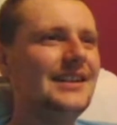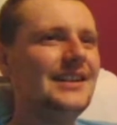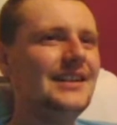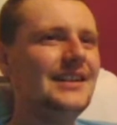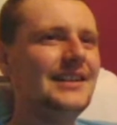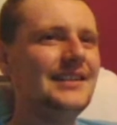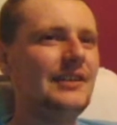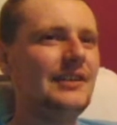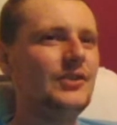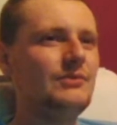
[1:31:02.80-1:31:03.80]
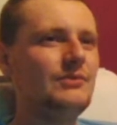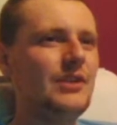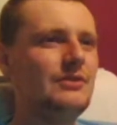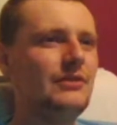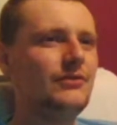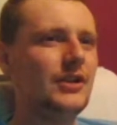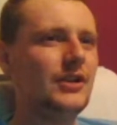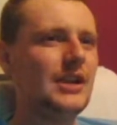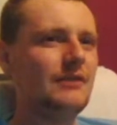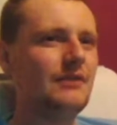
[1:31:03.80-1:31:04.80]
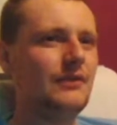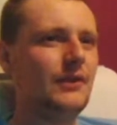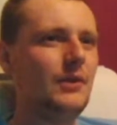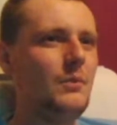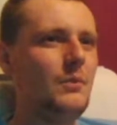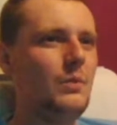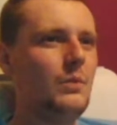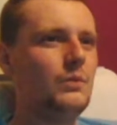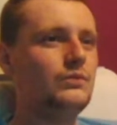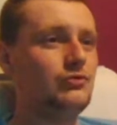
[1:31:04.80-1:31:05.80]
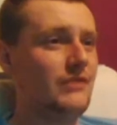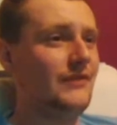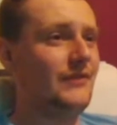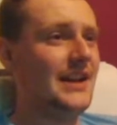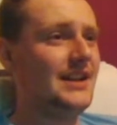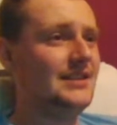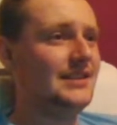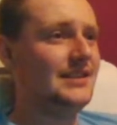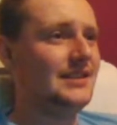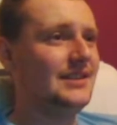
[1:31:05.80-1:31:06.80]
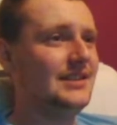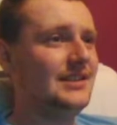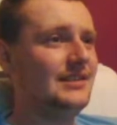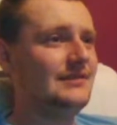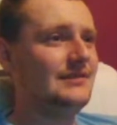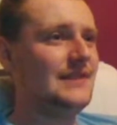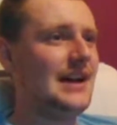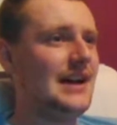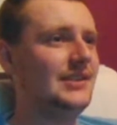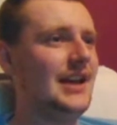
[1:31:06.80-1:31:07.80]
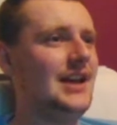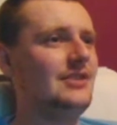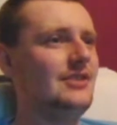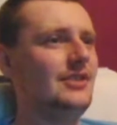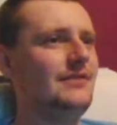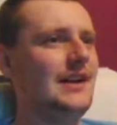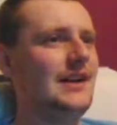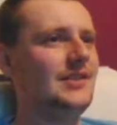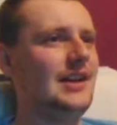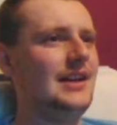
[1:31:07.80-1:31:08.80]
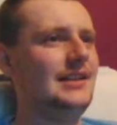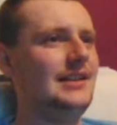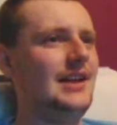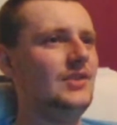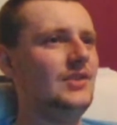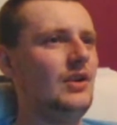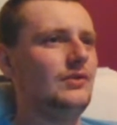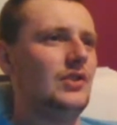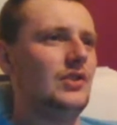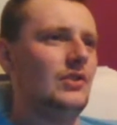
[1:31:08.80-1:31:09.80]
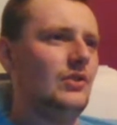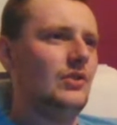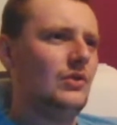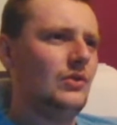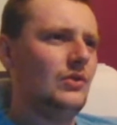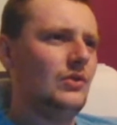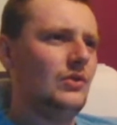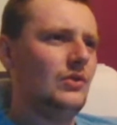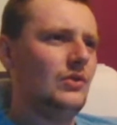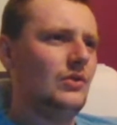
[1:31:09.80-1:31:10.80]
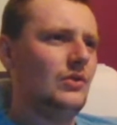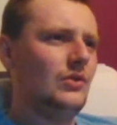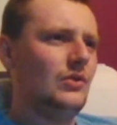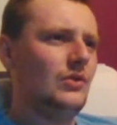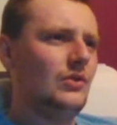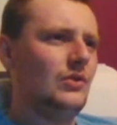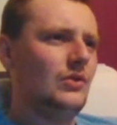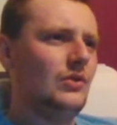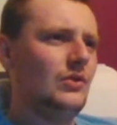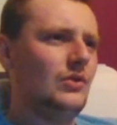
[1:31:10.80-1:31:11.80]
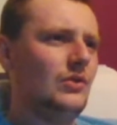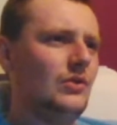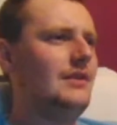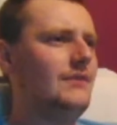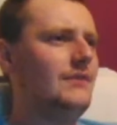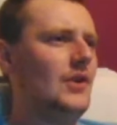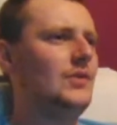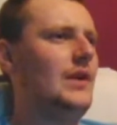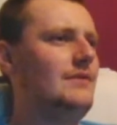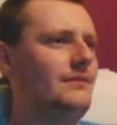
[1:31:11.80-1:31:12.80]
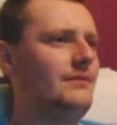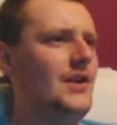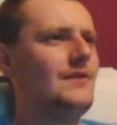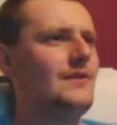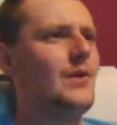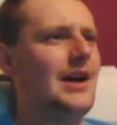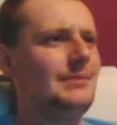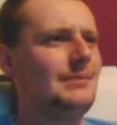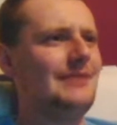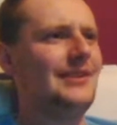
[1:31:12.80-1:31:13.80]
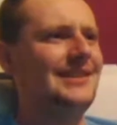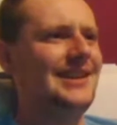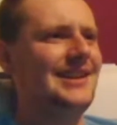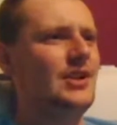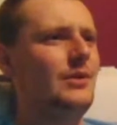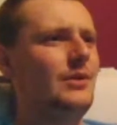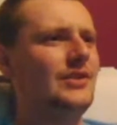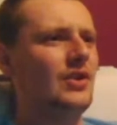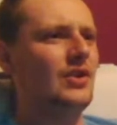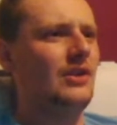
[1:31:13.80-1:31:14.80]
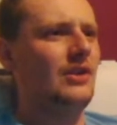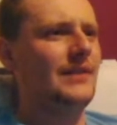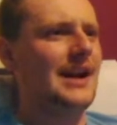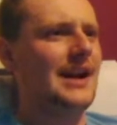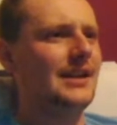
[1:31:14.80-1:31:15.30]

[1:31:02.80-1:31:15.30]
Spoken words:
Here's Harrison Reed with a free kick for Fulham. Driven in. Far to Aina on the far side. Lays it off to Tozin. Back to Aina. Forced even further wide by Fernandinho into the corner flag.